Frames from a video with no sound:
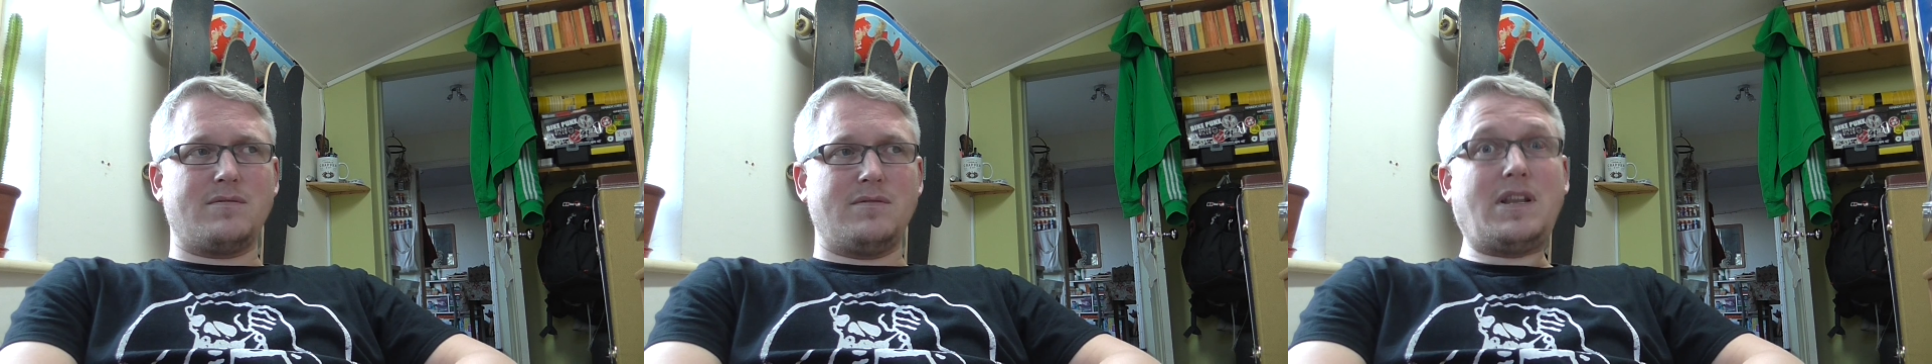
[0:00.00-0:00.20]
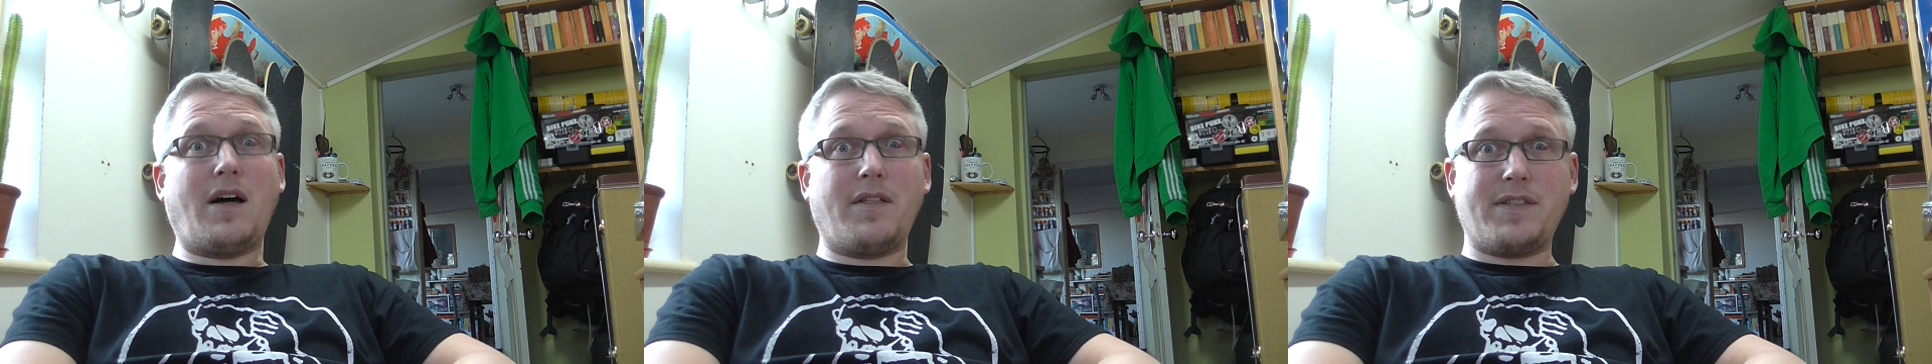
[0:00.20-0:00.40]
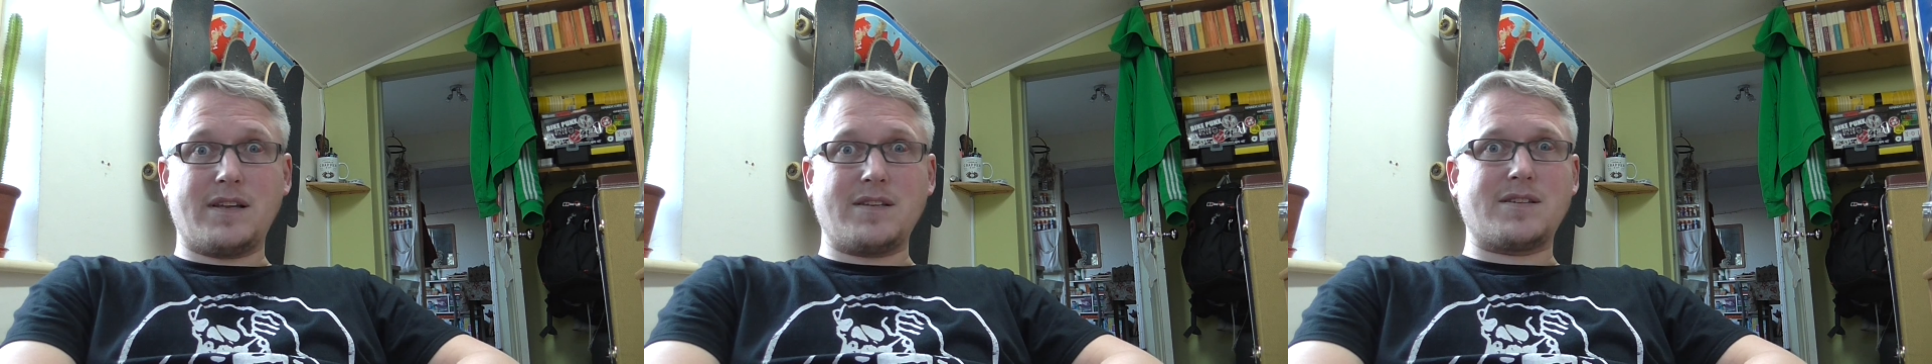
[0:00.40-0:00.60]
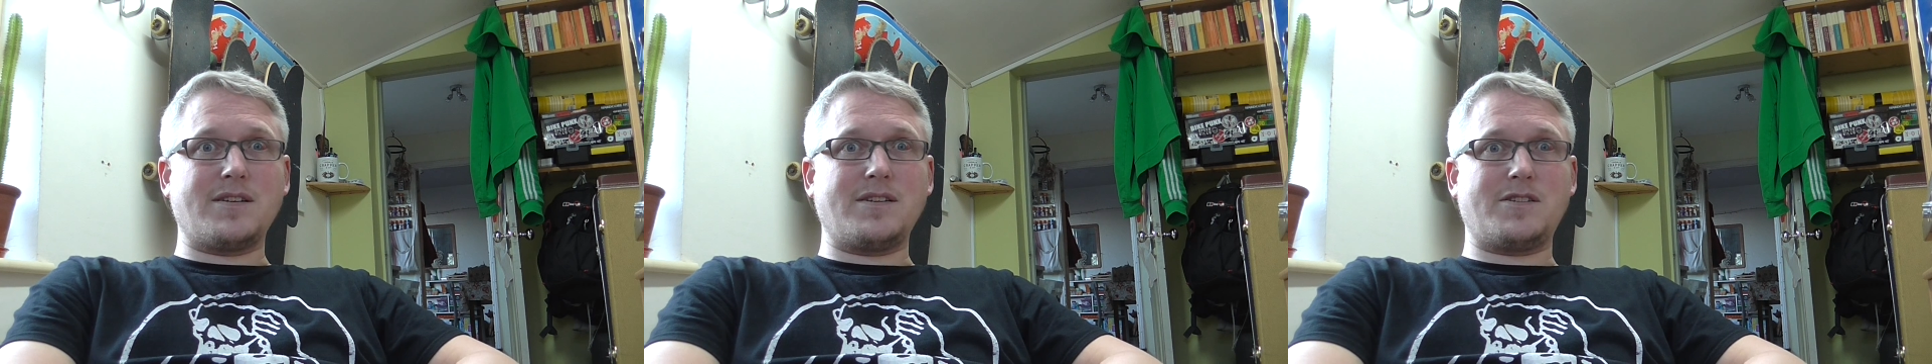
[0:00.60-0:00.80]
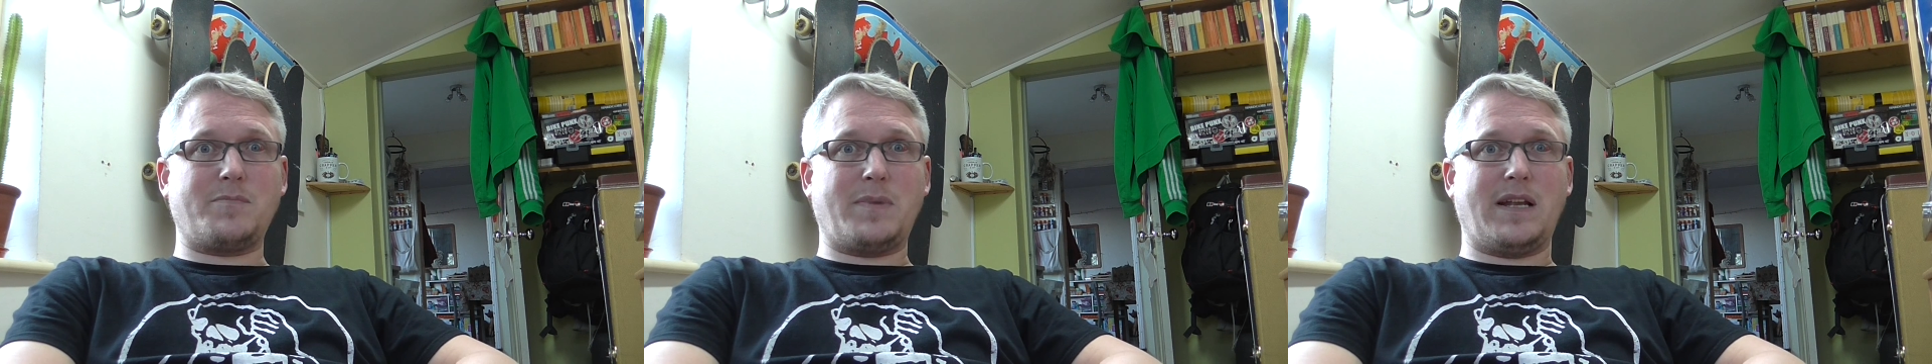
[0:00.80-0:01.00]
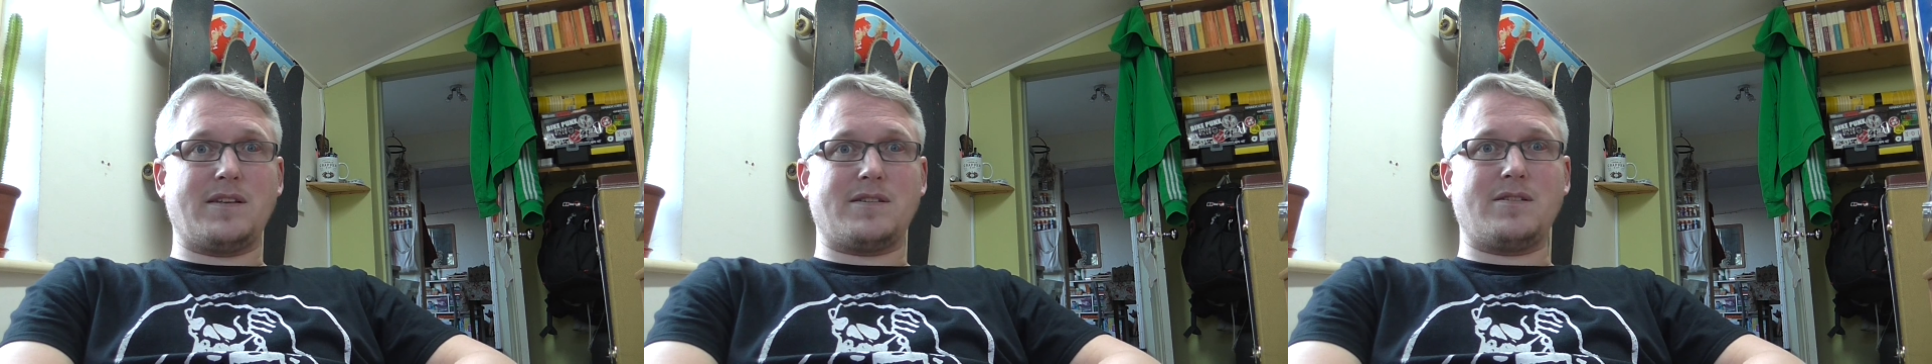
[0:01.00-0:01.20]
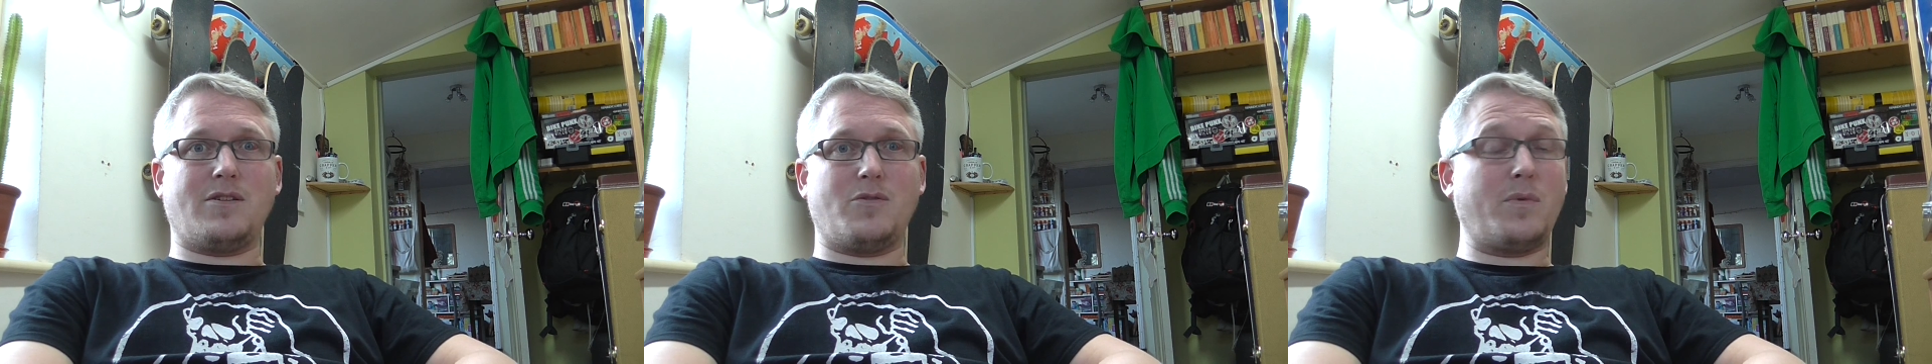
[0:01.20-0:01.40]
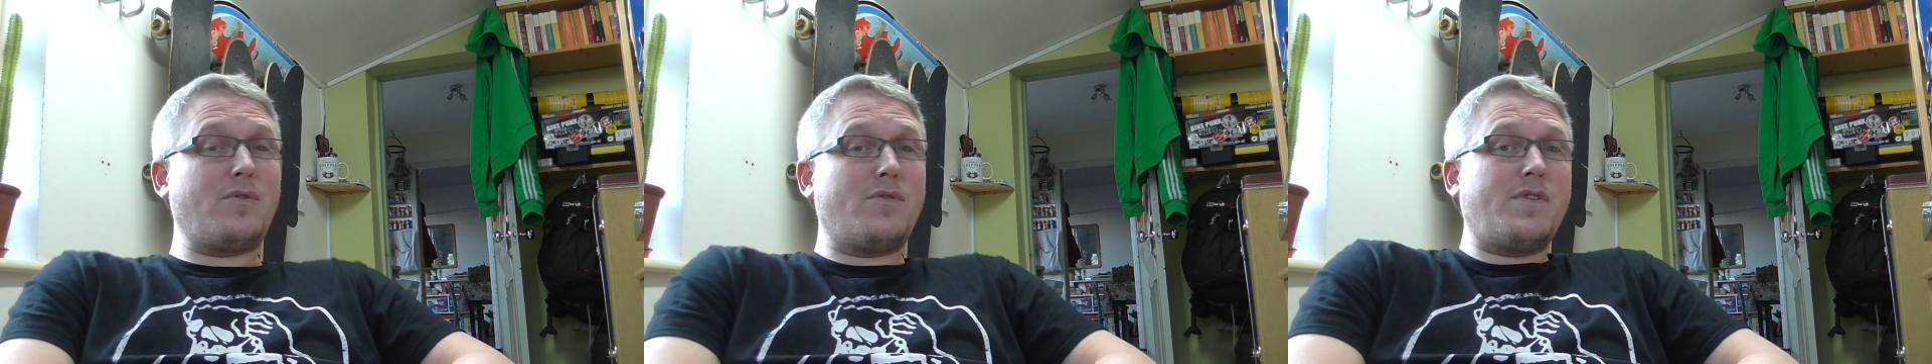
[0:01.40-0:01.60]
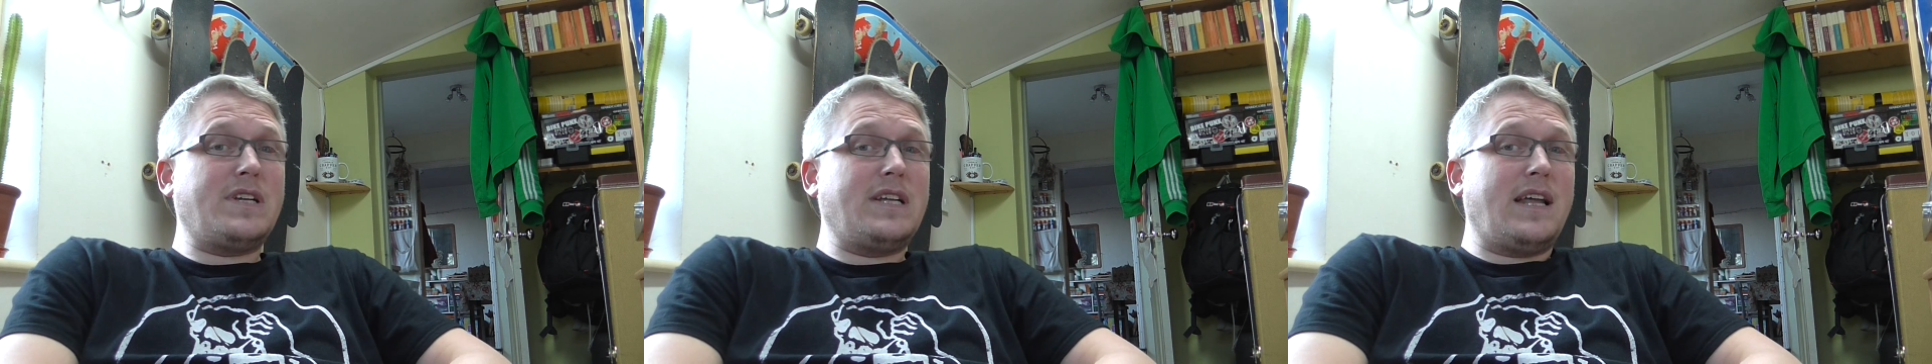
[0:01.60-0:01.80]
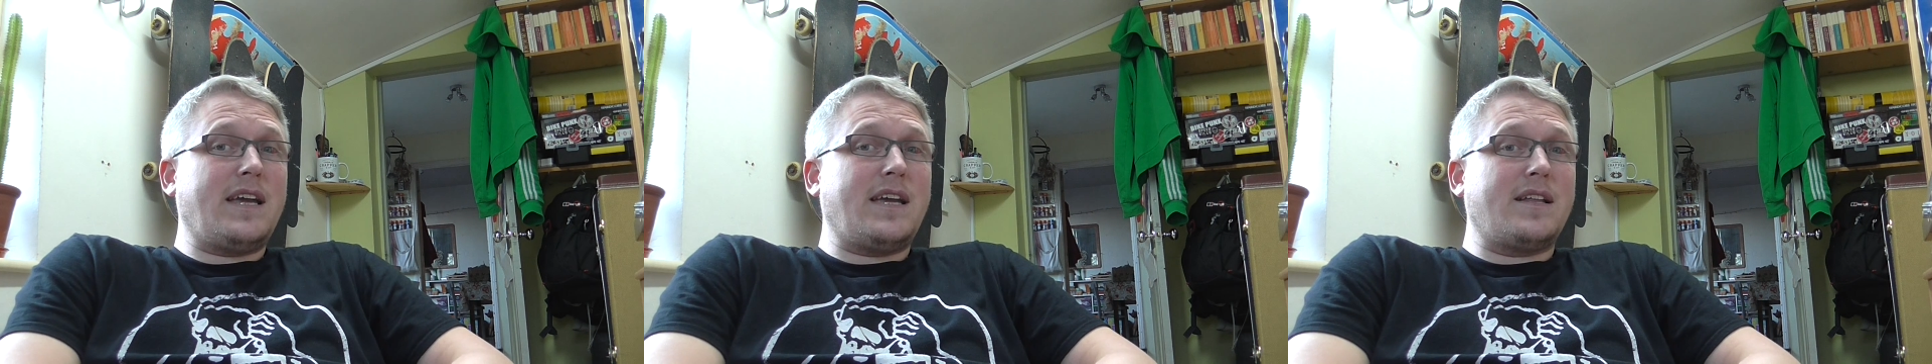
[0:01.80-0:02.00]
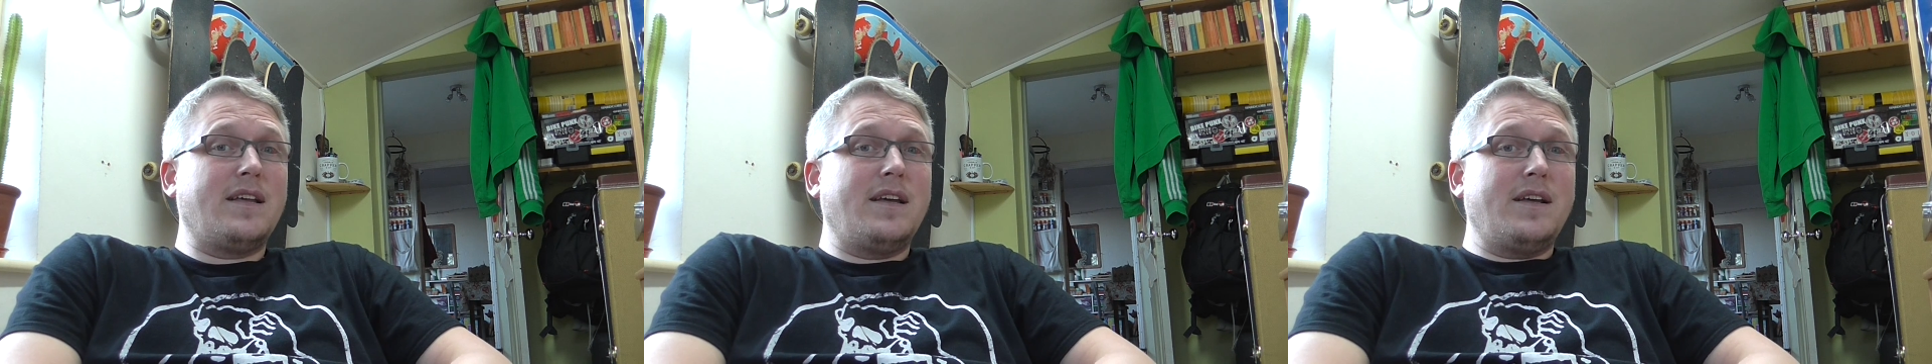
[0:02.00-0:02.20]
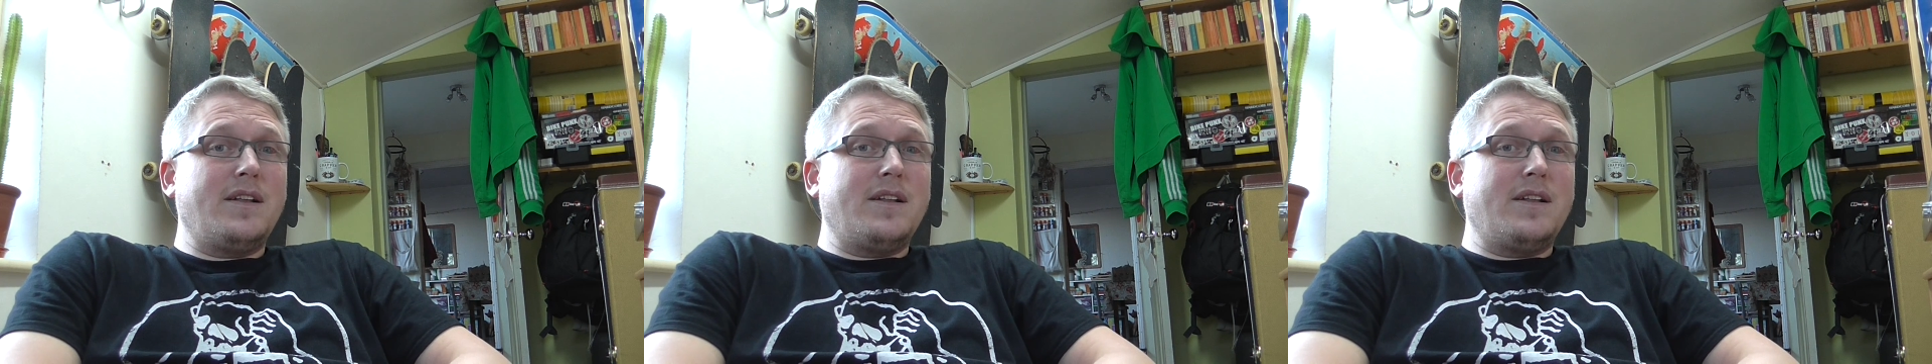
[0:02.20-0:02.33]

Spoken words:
Nothing's going to speed us along. We're already late.